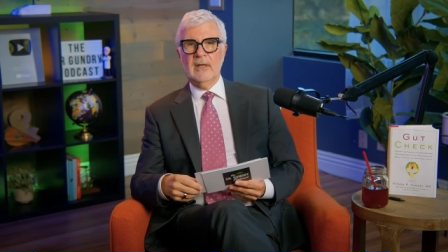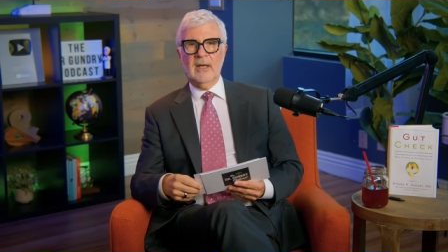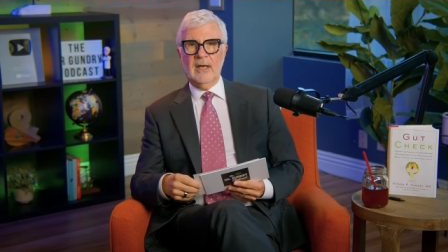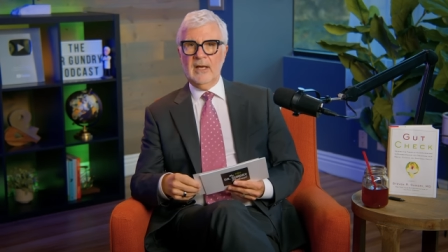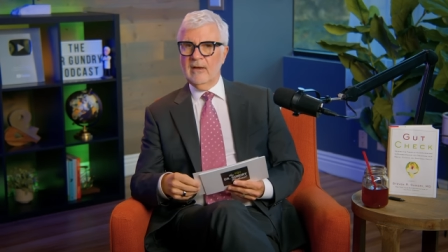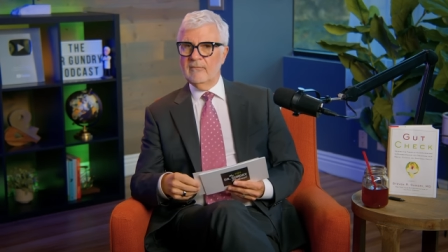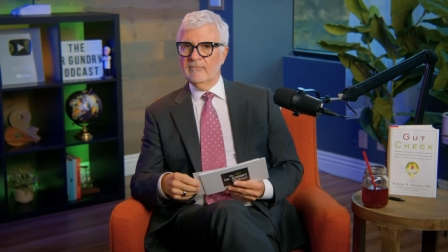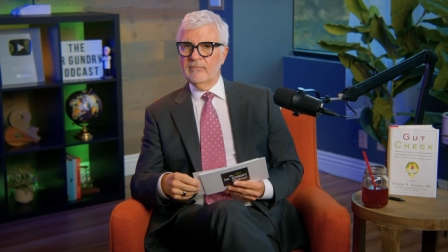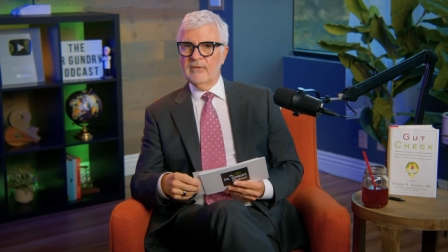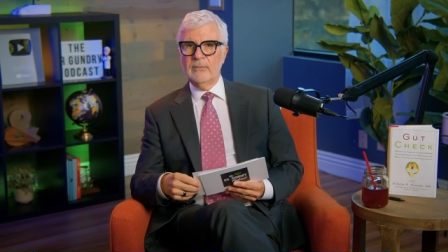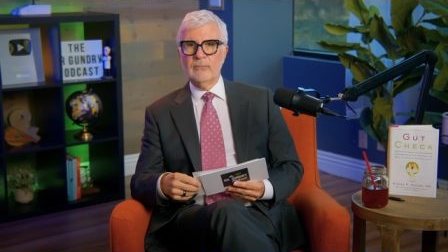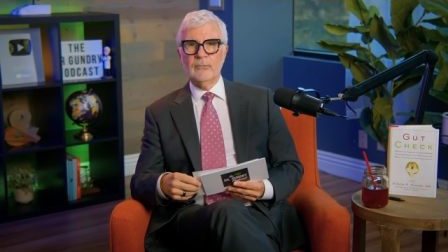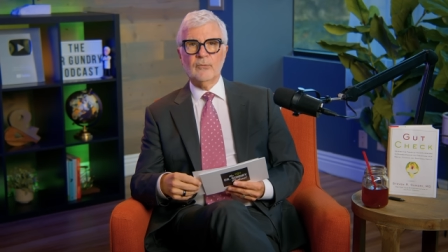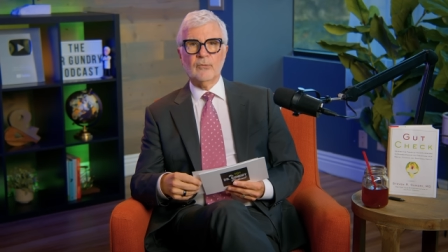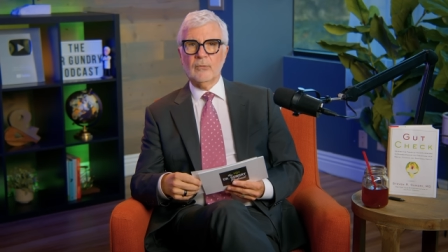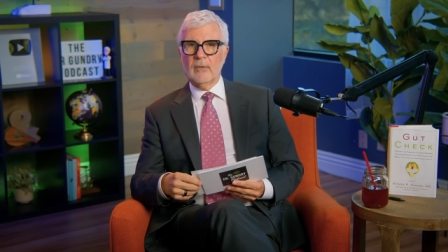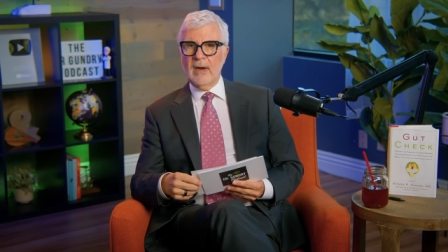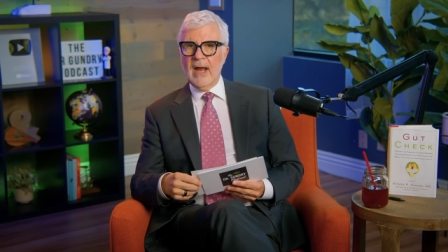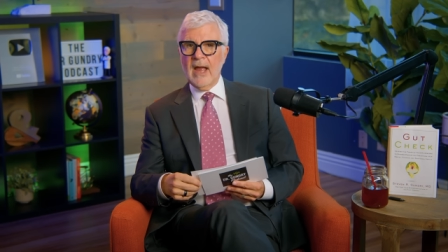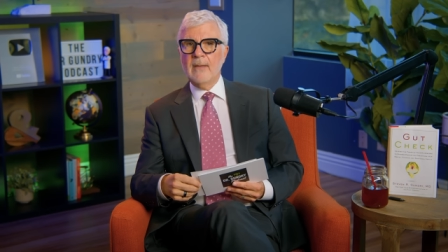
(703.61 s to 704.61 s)
have them
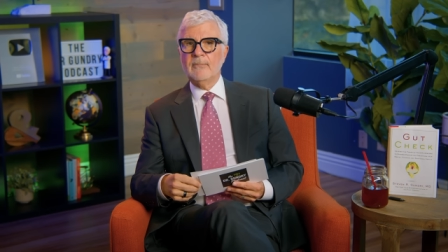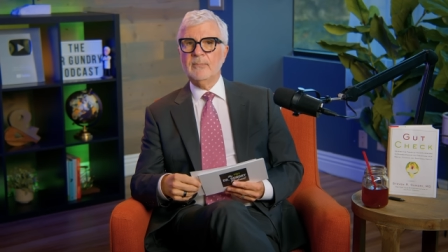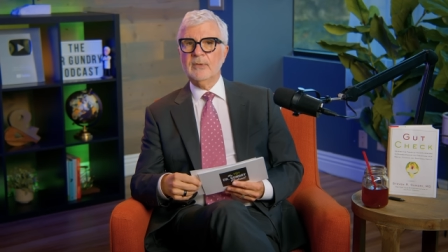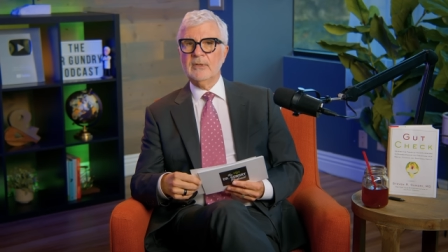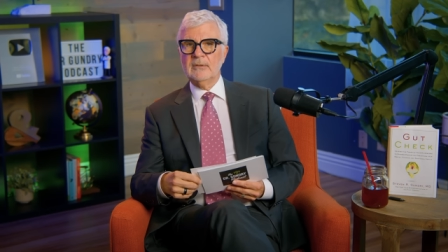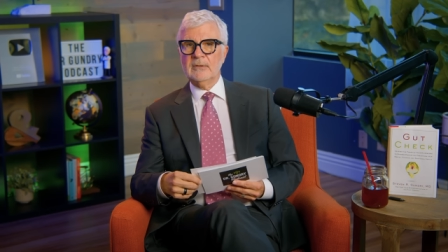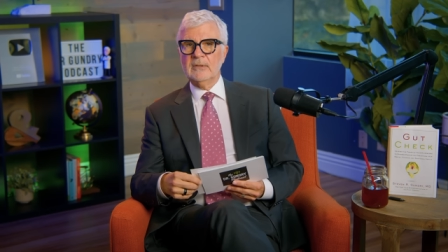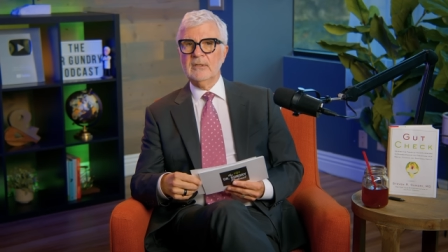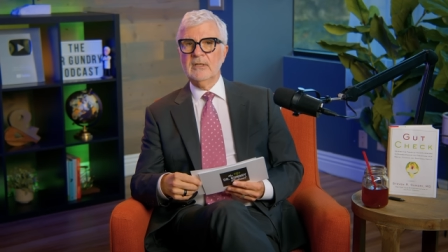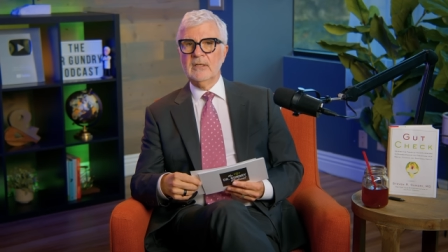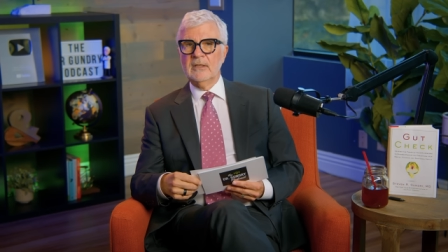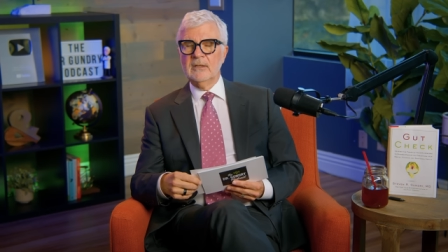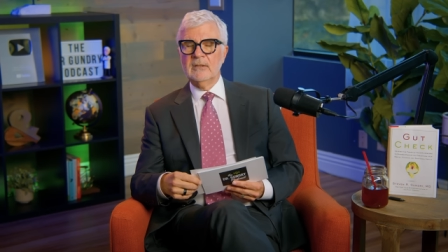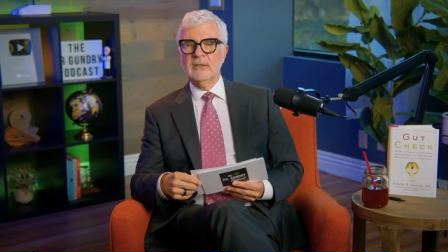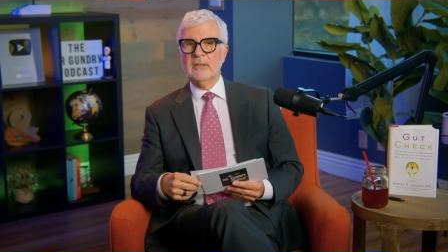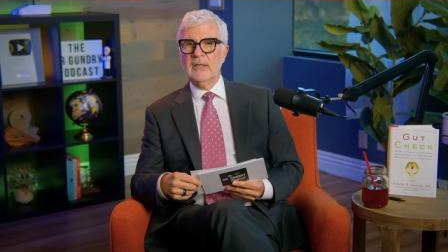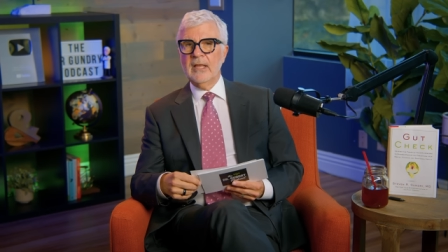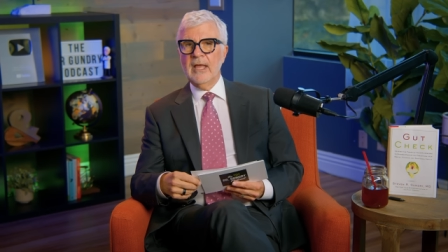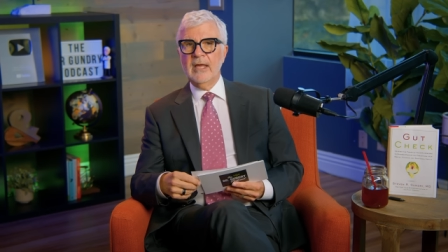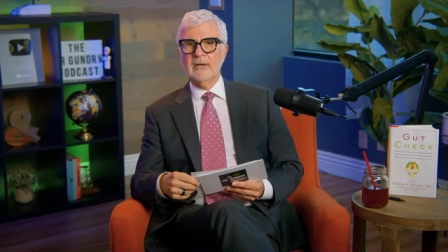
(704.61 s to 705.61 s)
wrap it
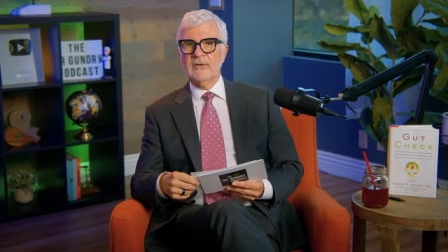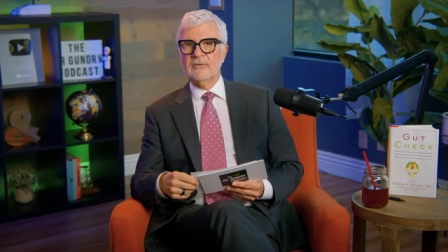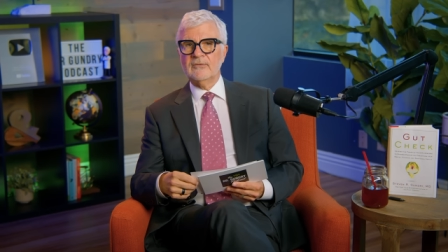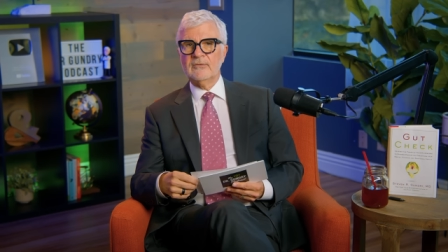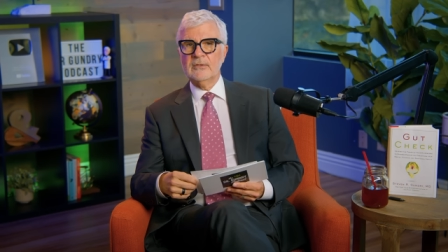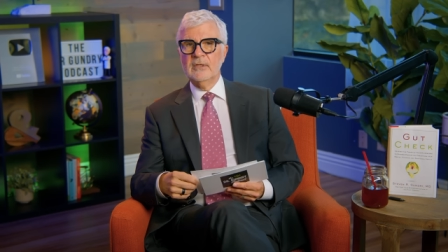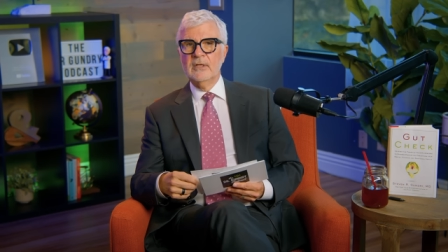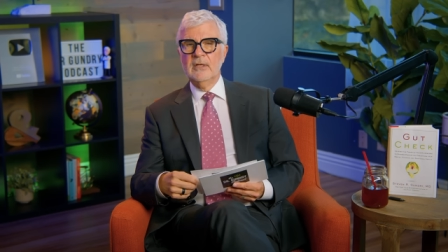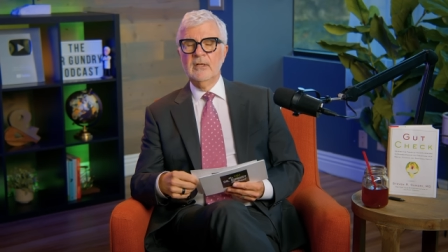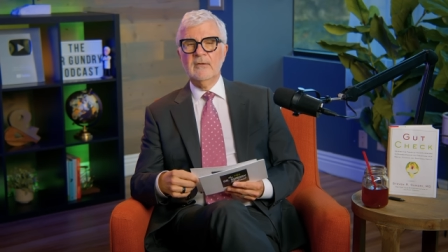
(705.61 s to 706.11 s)
in lettuce.